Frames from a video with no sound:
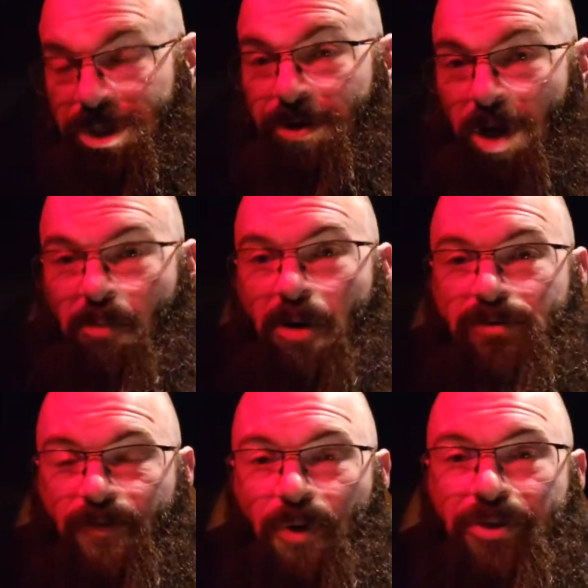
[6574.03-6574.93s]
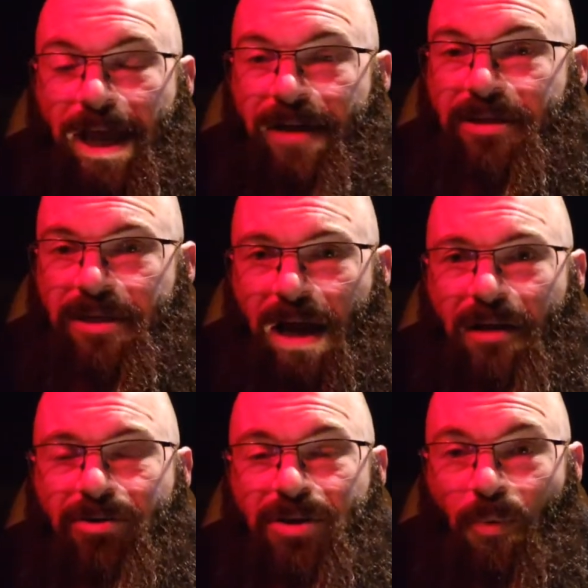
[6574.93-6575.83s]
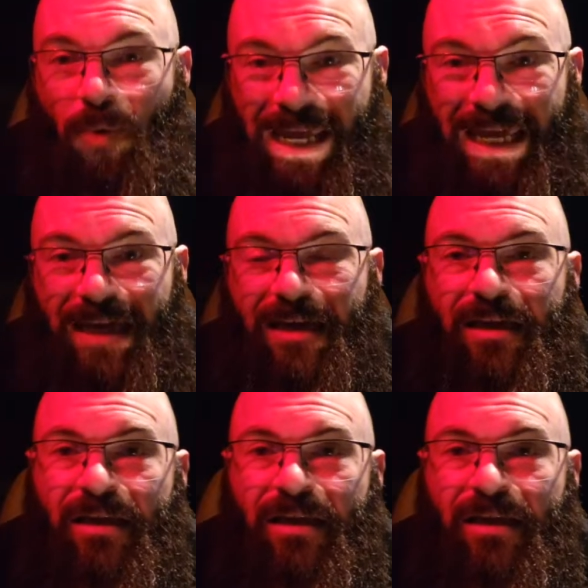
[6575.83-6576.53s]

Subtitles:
almost $4,000 a week